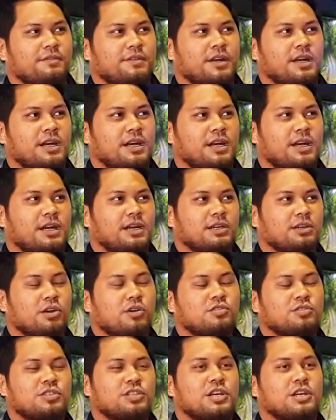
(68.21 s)
for
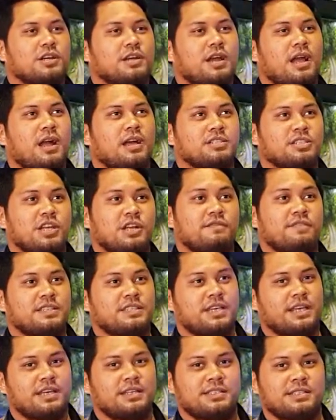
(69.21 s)
road
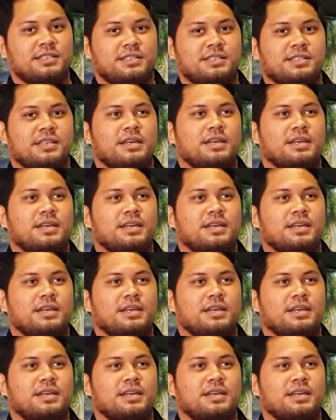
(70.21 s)
services.